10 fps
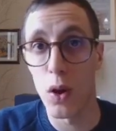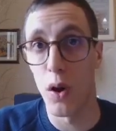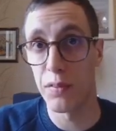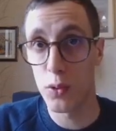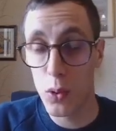
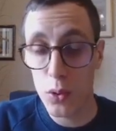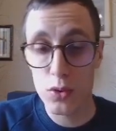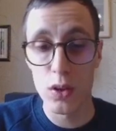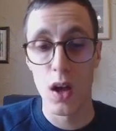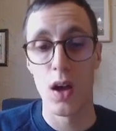Of
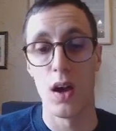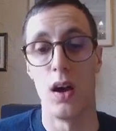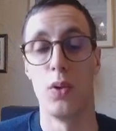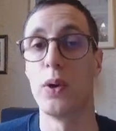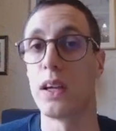course,
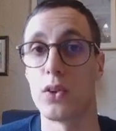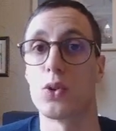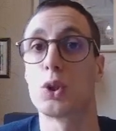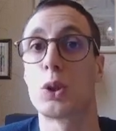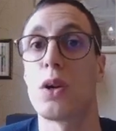we
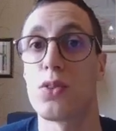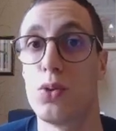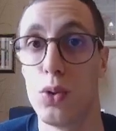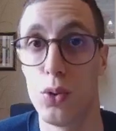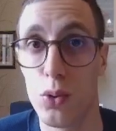cannot
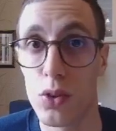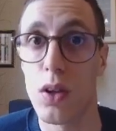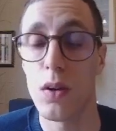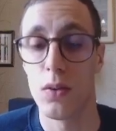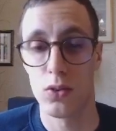trust the user,